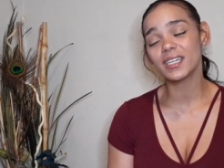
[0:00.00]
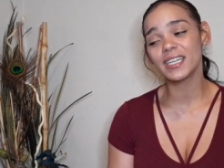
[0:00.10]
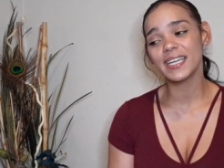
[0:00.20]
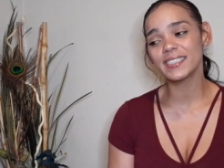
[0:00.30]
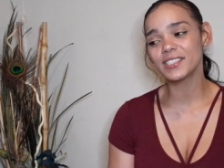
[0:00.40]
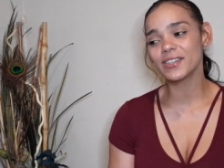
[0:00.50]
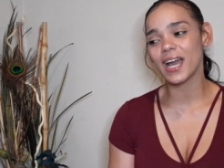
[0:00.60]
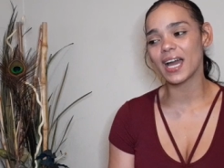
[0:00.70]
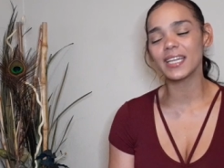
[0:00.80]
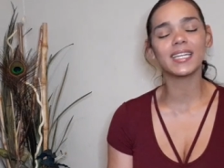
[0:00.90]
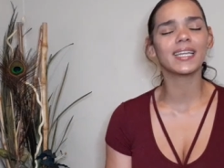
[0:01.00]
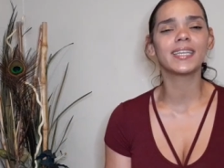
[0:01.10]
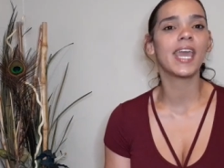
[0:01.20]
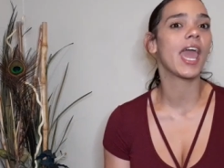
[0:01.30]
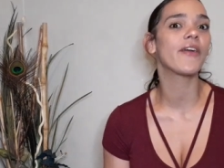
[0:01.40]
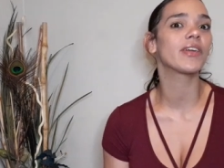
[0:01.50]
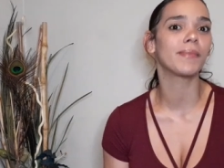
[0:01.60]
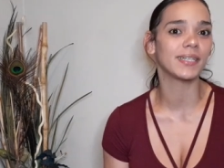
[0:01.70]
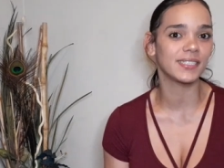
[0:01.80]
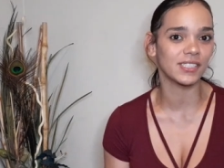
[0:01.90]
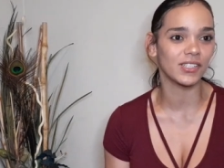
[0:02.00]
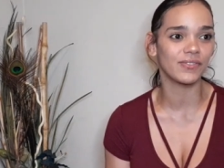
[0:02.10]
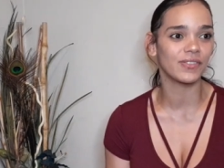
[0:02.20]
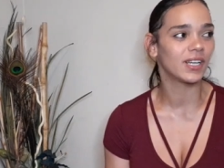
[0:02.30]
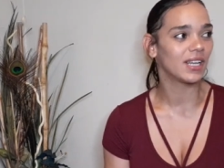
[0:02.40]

a dancer, I didn't carry myself.